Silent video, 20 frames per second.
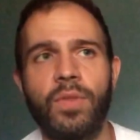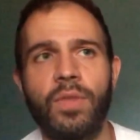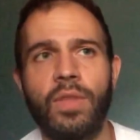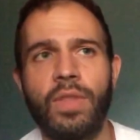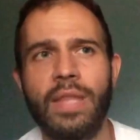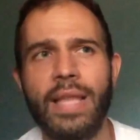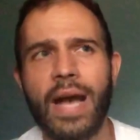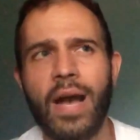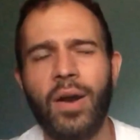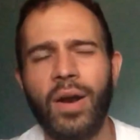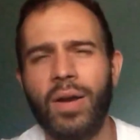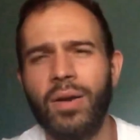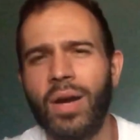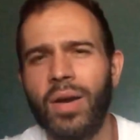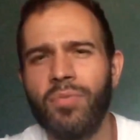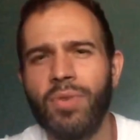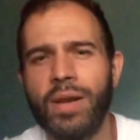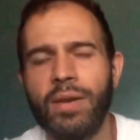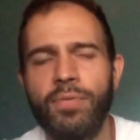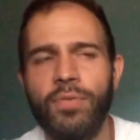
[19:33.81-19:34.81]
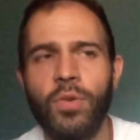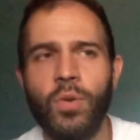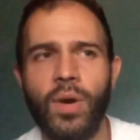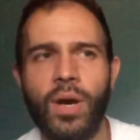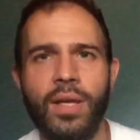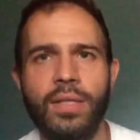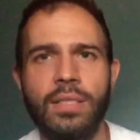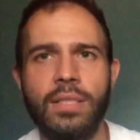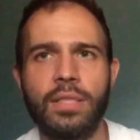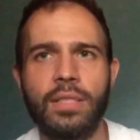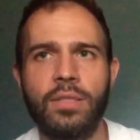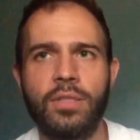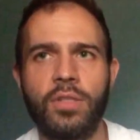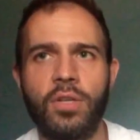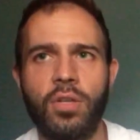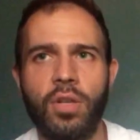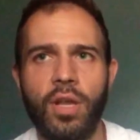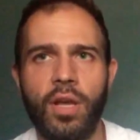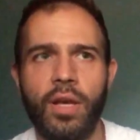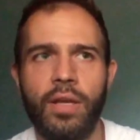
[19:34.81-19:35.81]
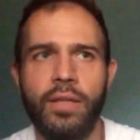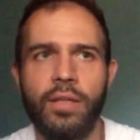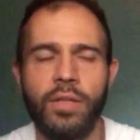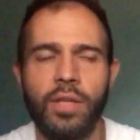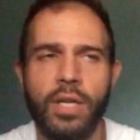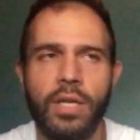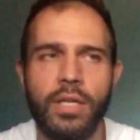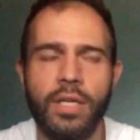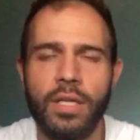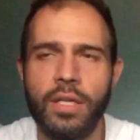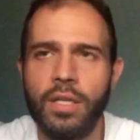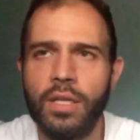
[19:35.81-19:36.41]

Now I read a few articles online, and